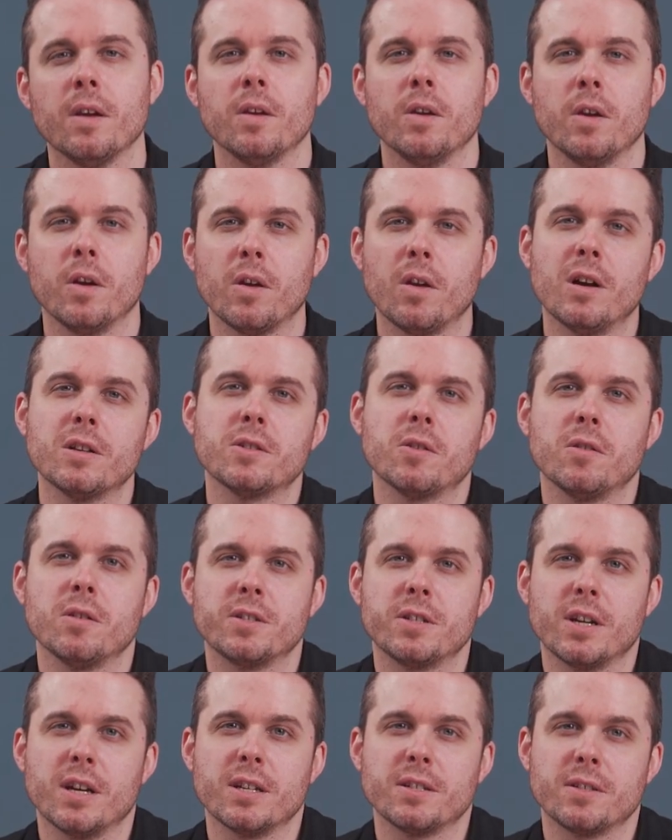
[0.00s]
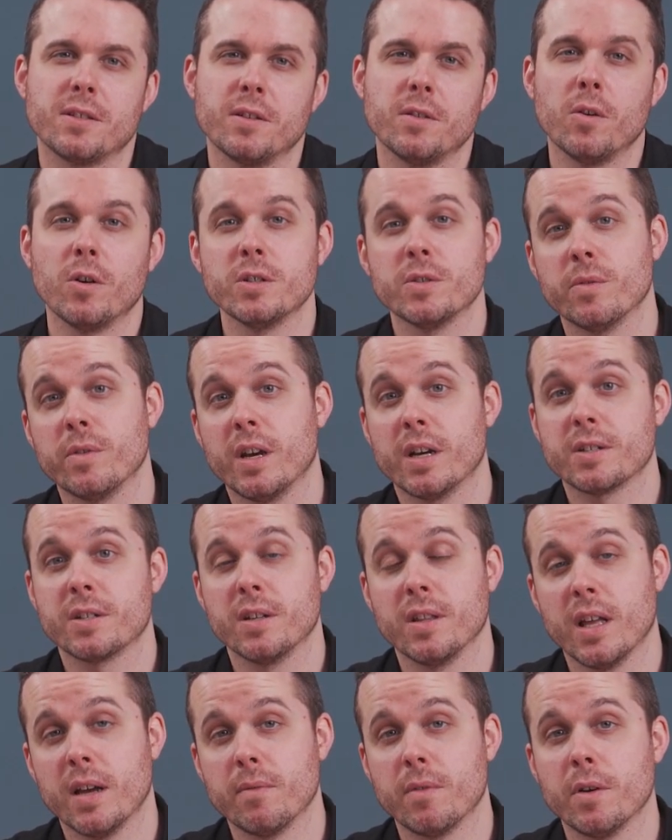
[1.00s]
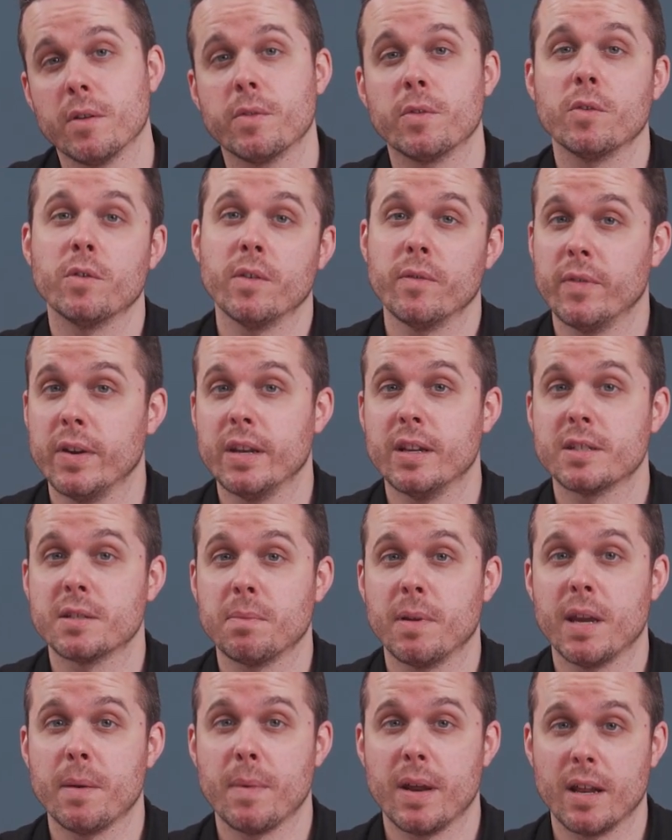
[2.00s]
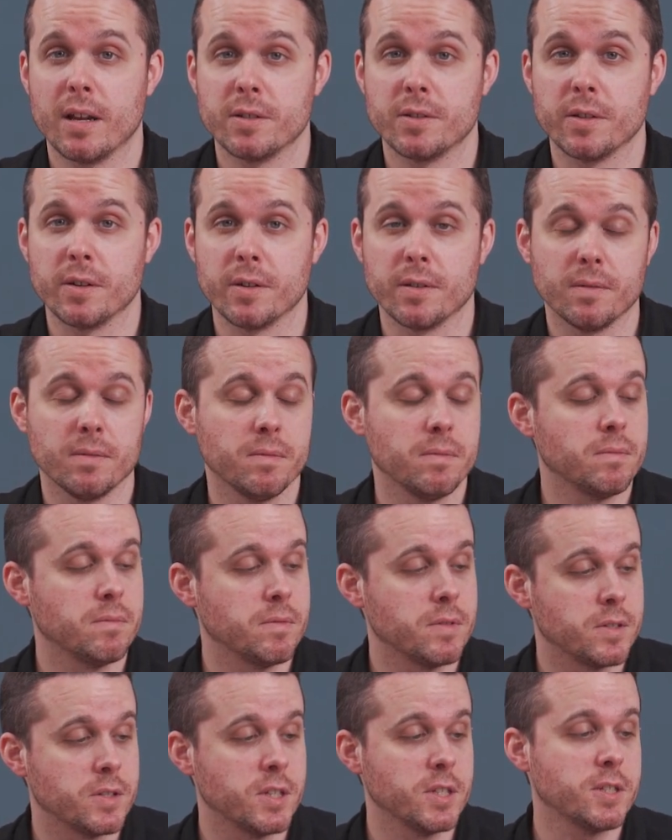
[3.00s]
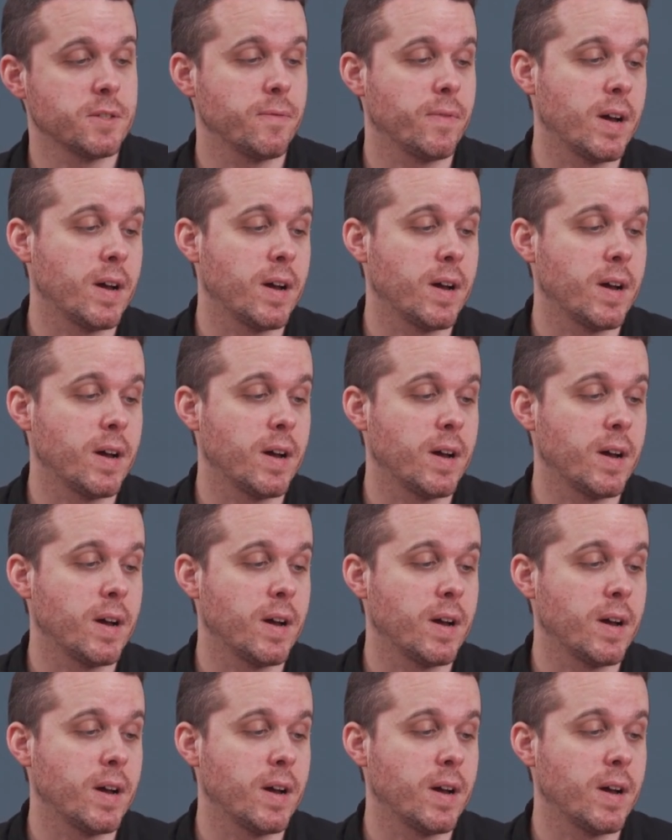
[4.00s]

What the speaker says: You can also adjust the noise reduction level through the VDisplay Manager. Just